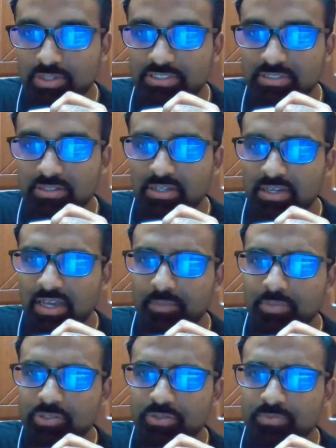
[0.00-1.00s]
my second year
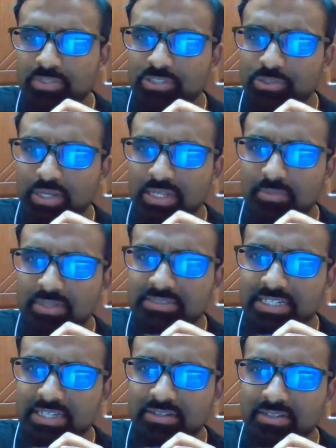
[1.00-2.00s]
degree in a private
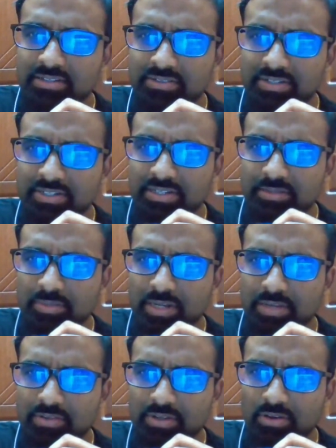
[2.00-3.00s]
college. Is it possible to continue
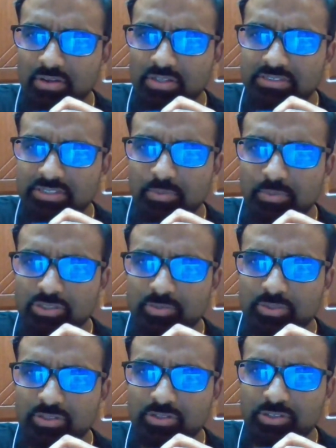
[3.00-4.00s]
my masters in local
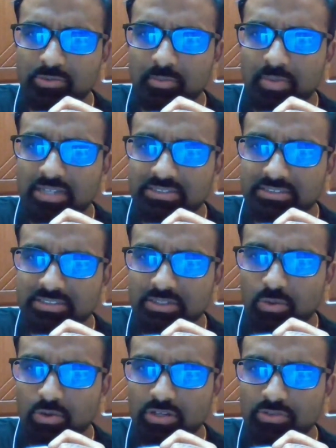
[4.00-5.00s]
universities in future after done
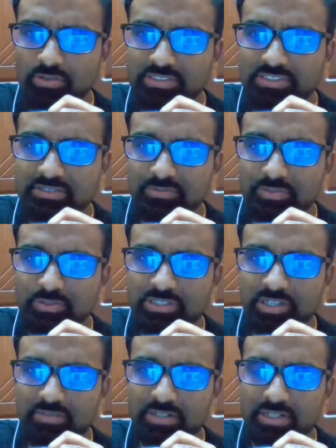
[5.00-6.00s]
my LLB?
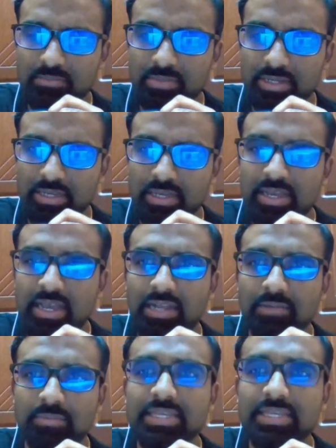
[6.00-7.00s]
Yes,
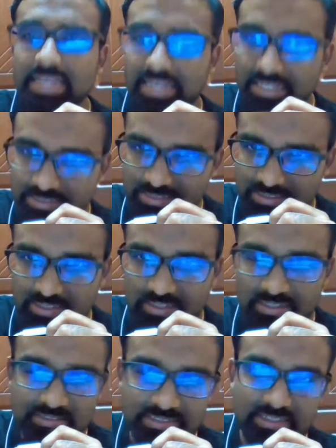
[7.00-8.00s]
Jagan, that it's possible
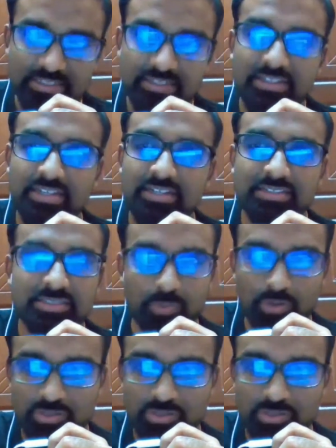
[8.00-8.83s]
to do your masters. There's